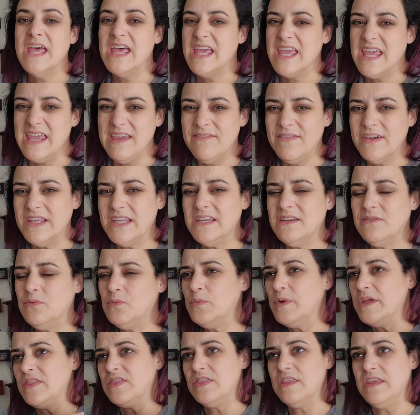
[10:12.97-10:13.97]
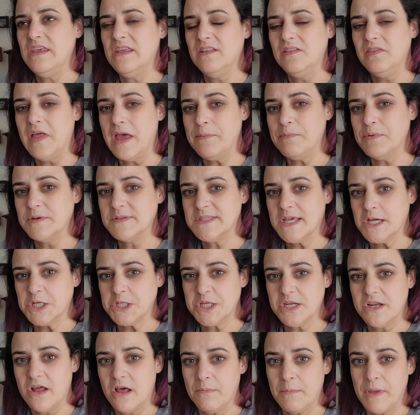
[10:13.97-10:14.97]
Even with the
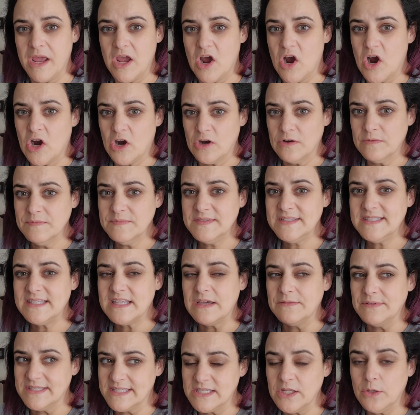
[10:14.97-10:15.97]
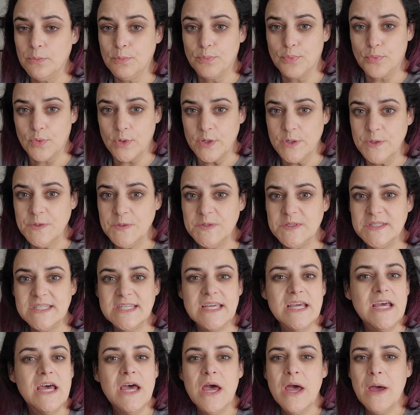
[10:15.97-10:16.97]
liposuction on my arms, I was still bruised,
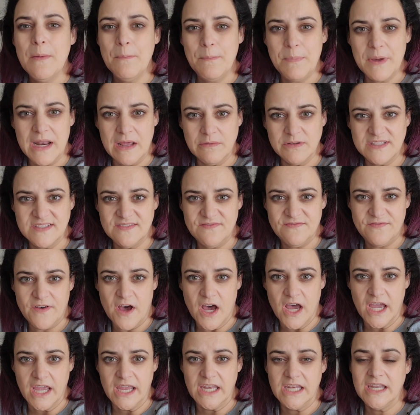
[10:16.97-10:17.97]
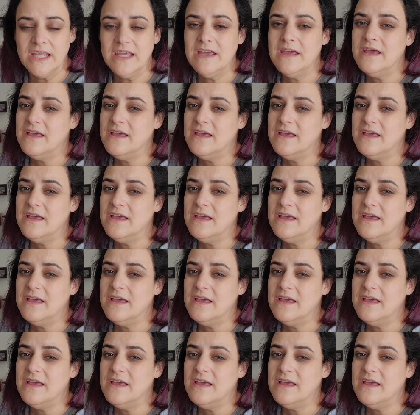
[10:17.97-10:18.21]
but I was fine.